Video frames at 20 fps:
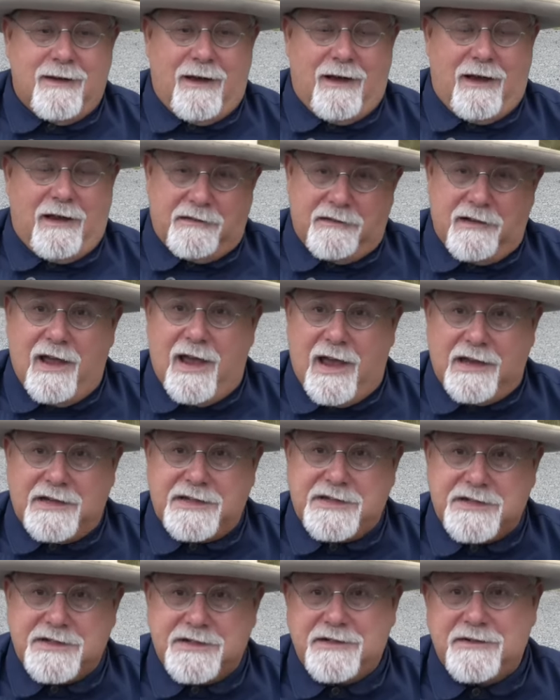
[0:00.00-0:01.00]

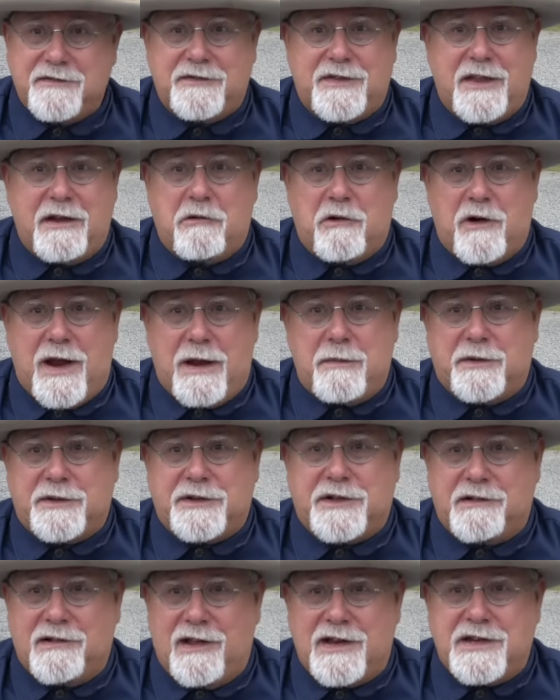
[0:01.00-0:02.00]
unless they were able
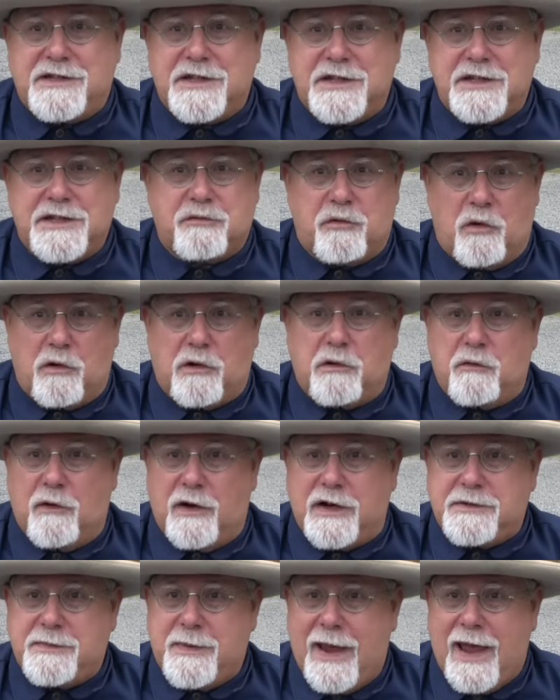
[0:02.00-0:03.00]
to license Roland
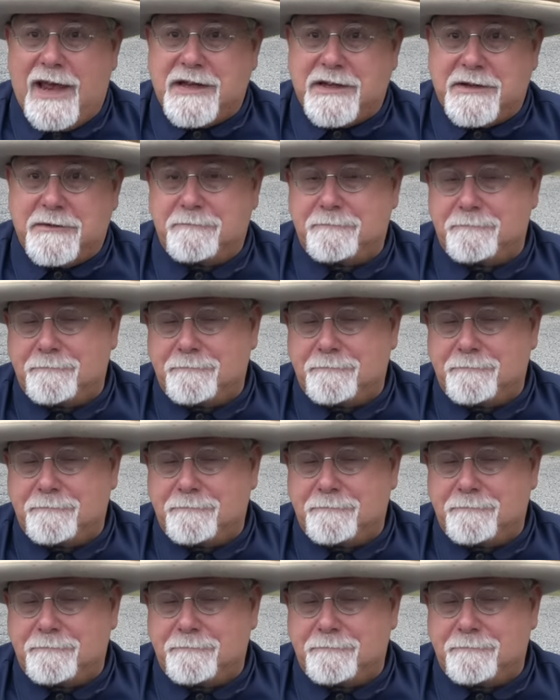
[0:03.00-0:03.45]
White's patent,